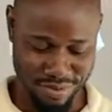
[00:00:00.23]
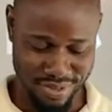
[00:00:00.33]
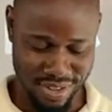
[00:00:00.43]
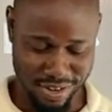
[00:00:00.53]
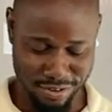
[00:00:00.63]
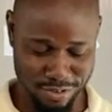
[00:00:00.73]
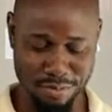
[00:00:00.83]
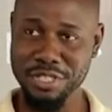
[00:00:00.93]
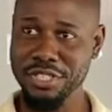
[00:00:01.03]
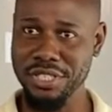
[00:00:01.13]
Hello, good
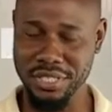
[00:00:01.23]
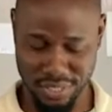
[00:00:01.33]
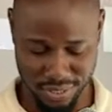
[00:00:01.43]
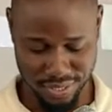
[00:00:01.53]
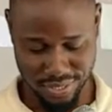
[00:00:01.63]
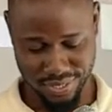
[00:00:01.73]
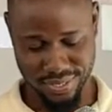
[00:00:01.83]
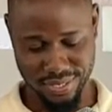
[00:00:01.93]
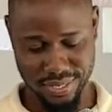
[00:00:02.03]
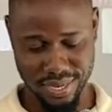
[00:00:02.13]
morning, church.
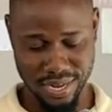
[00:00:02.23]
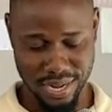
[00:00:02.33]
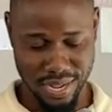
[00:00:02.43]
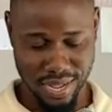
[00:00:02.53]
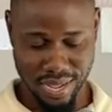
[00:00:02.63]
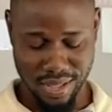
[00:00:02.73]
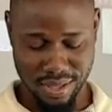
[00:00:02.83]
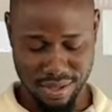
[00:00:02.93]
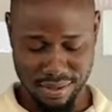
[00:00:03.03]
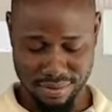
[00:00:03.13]

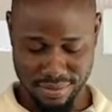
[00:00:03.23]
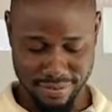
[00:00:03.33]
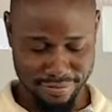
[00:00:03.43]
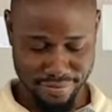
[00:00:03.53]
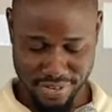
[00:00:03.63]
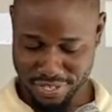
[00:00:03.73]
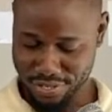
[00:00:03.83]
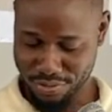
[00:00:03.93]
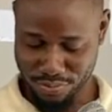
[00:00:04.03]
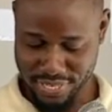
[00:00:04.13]
The first
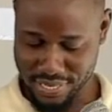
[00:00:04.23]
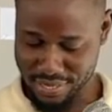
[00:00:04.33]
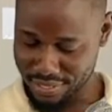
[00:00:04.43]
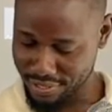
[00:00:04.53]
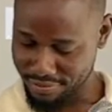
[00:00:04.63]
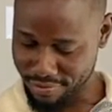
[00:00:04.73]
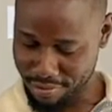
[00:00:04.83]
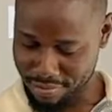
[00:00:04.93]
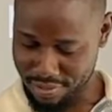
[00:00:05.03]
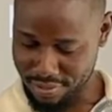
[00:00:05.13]
reading is
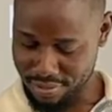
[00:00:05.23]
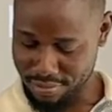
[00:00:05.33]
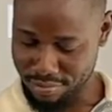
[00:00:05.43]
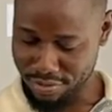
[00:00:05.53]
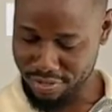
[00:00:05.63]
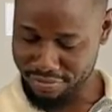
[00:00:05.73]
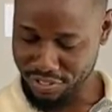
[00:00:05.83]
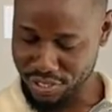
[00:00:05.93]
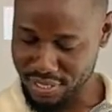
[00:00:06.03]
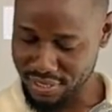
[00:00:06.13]
from the book of
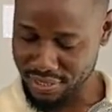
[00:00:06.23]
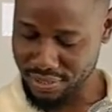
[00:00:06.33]
Genesis,